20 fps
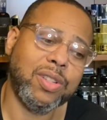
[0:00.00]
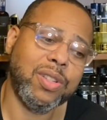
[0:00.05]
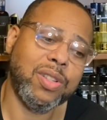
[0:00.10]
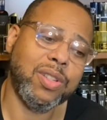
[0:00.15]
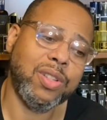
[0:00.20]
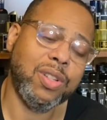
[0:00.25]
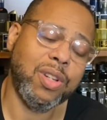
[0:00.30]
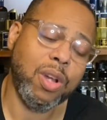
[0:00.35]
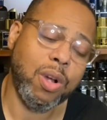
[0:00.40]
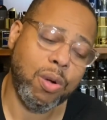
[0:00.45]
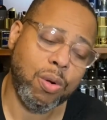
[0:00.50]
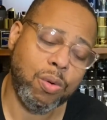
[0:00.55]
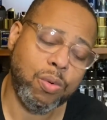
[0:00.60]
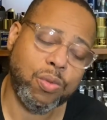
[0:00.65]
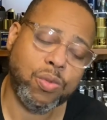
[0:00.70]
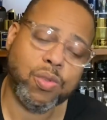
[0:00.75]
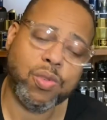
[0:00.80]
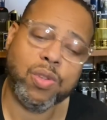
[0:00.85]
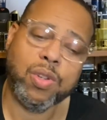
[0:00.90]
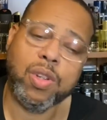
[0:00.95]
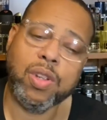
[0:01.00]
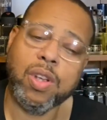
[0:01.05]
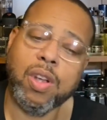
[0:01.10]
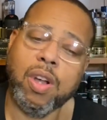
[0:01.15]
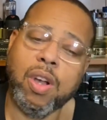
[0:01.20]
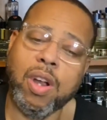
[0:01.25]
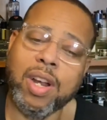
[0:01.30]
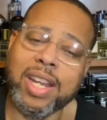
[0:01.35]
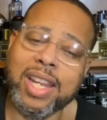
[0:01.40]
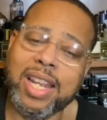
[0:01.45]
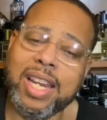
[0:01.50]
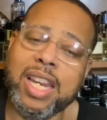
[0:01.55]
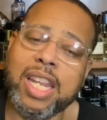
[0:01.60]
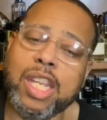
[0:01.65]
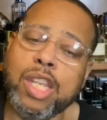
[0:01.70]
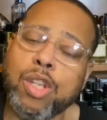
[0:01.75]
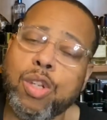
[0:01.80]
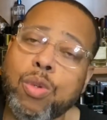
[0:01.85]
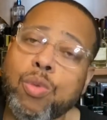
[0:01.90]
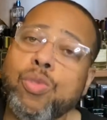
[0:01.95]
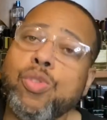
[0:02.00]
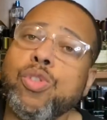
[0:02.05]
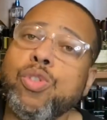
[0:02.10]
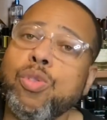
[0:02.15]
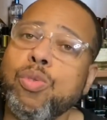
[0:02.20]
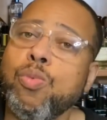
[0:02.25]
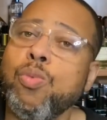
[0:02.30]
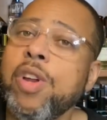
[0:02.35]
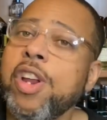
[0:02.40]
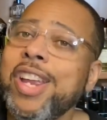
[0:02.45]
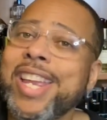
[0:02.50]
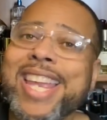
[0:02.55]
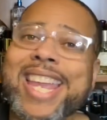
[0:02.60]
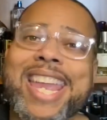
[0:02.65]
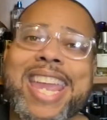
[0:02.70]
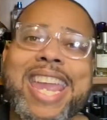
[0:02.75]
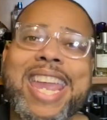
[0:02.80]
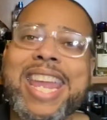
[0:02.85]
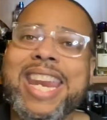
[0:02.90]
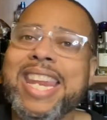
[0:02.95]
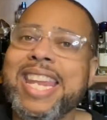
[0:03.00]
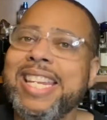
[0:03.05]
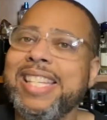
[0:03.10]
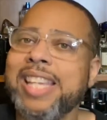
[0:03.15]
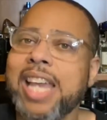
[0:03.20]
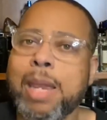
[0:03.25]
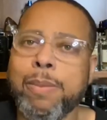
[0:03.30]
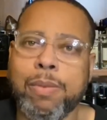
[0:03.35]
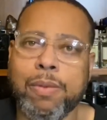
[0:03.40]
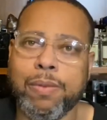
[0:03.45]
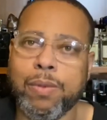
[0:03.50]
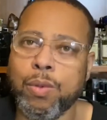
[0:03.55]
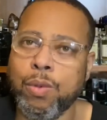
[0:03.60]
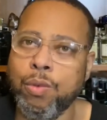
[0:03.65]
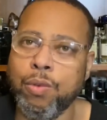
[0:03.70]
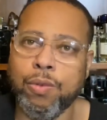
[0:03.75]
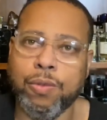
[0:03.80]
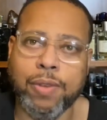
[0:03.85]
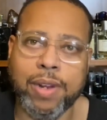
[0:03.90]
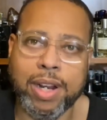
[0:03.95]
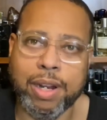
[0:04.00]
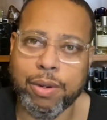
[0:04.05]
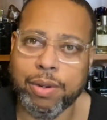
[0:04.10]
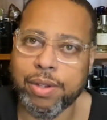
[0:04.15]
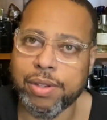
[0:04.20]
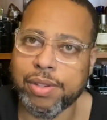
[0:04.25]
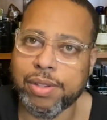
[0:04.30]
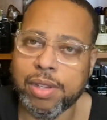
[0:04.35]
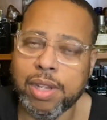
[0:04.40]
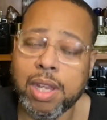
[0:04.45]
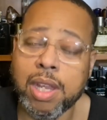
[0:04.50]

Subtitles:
nose or getting used to wearing any type of oud fragrance.